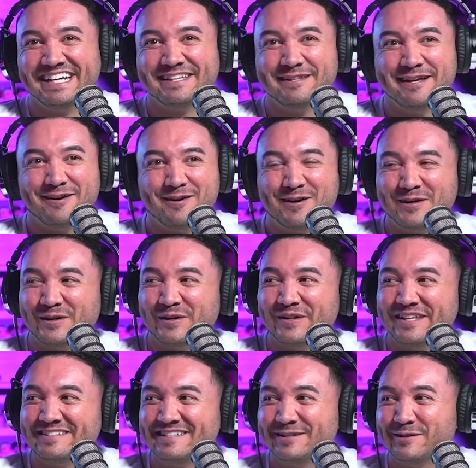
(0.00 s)
the
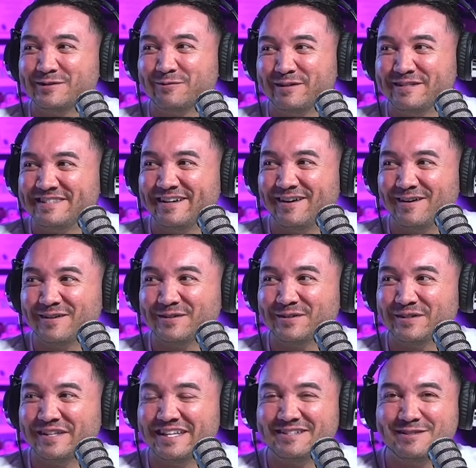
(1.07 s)
Arnold, and she goes and wins the
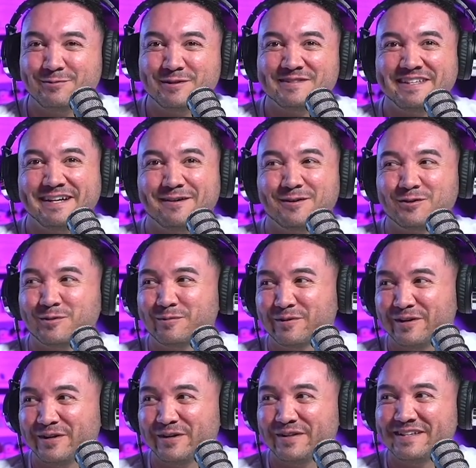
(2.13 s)
Arnold, and then she wins the Arnold
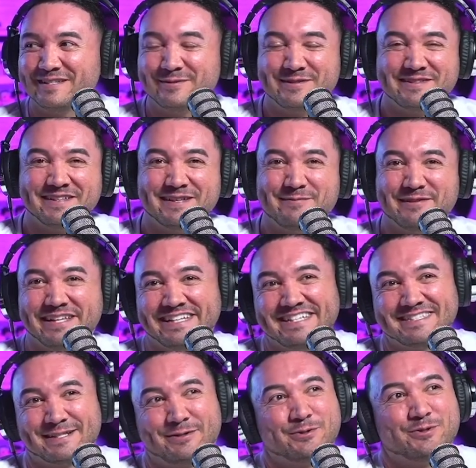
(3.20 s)
Pro, and then she wins the Olympia. Like
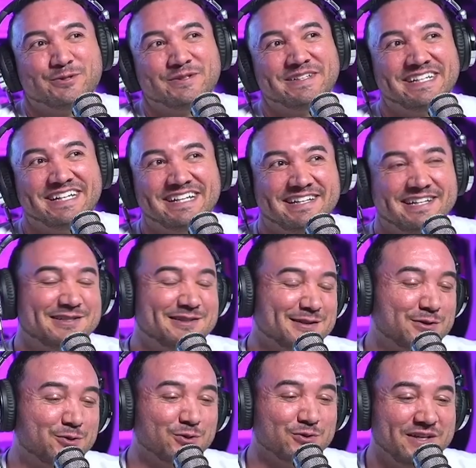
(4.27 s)
that's a cool. It's just
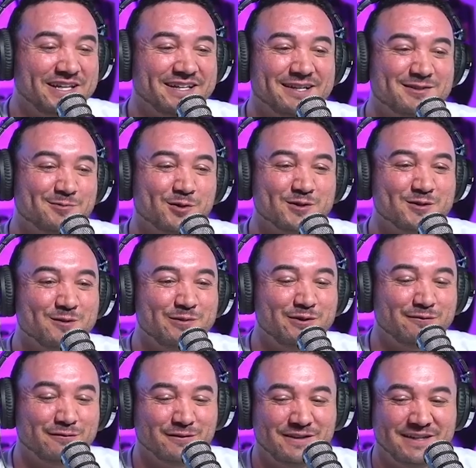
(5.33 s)
a cool thing. Sports are a
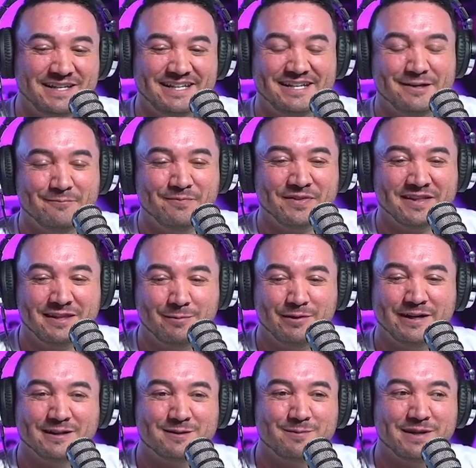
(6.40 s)
beautiful thing. You know, yeah. they
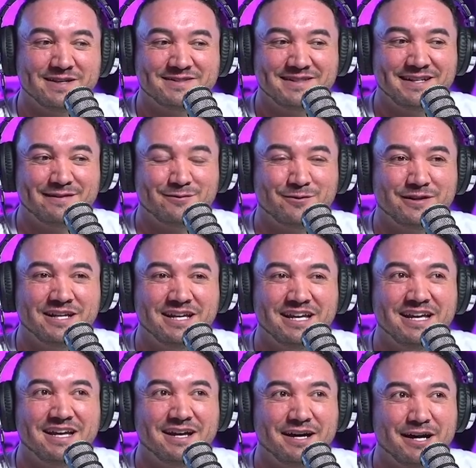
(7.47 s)
bring out the best in everyone.
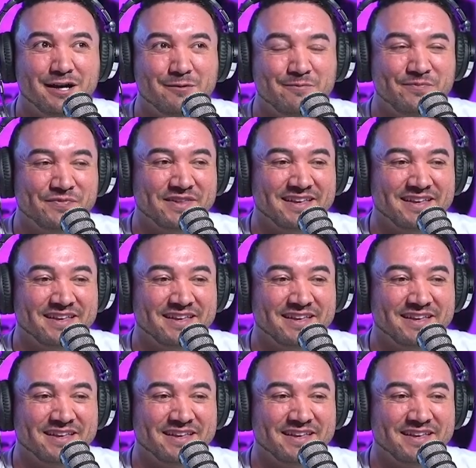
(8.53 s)
Um,